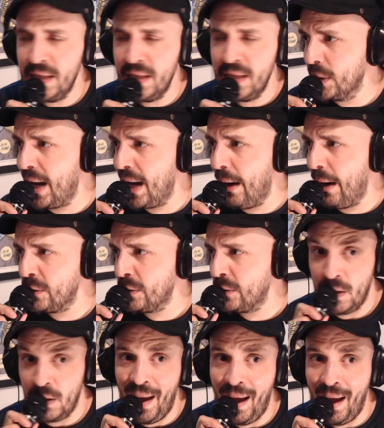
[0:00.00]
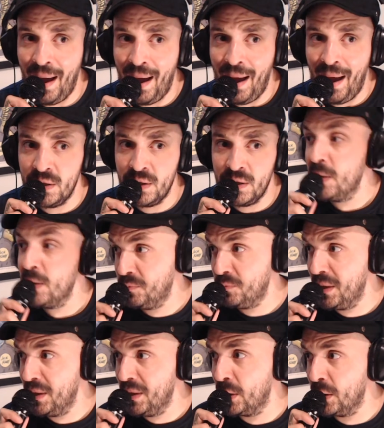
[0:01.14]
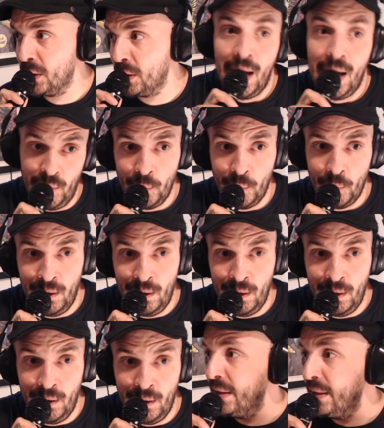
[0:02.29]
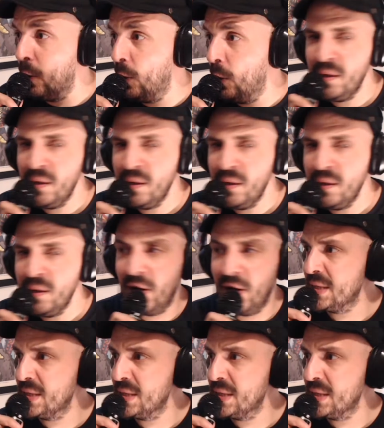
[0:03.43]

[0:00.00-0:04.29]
power is they speak English and they're a gorilla. And you know what? Every fucking time.